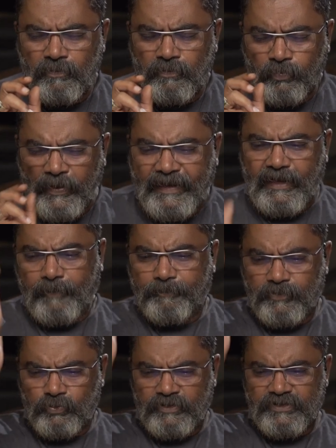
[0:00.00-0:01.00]
wake
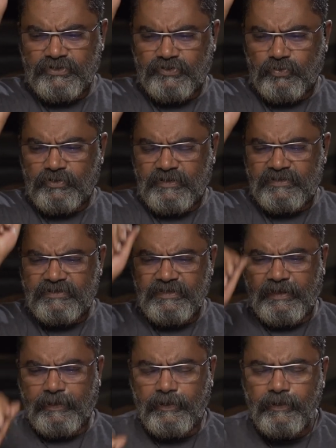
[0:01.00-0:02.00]
up to this truth and
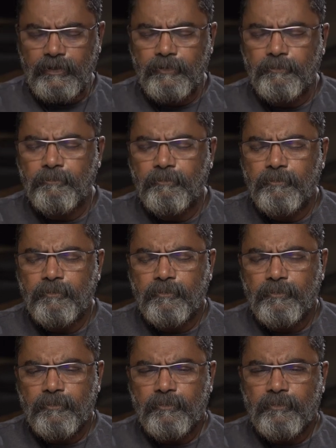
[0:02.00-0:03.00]
see.
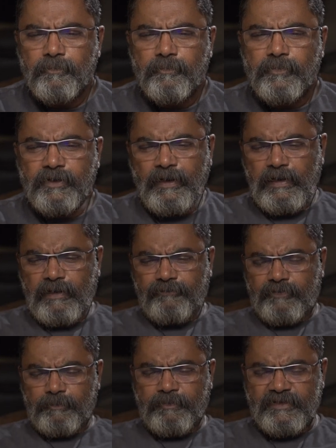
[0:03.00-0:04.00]
Did I
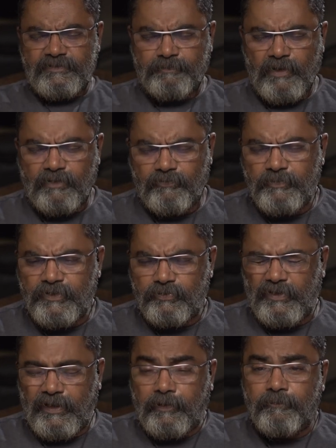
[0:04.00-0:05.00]
live the best part of me
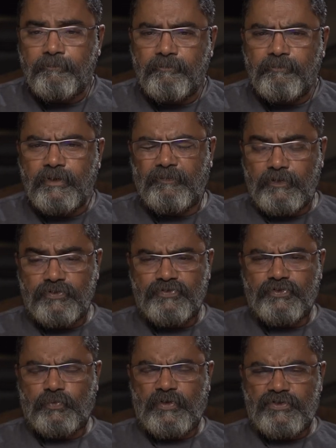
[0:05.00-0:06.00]
today, given the
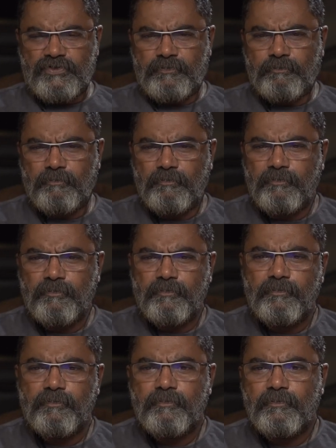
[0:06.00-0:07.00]
situation?
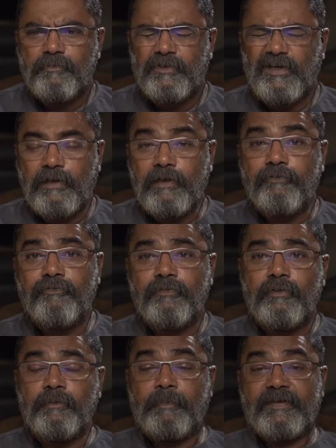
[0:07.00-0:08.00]
To live
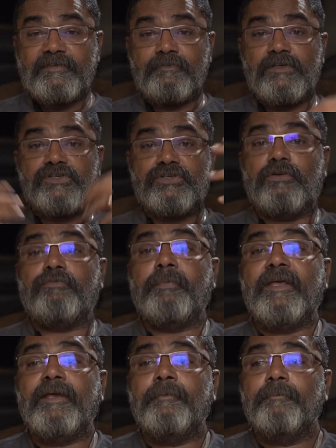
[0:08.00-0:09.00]
the best version of
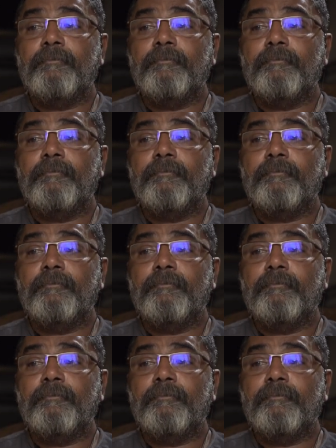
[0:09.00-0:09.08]
me.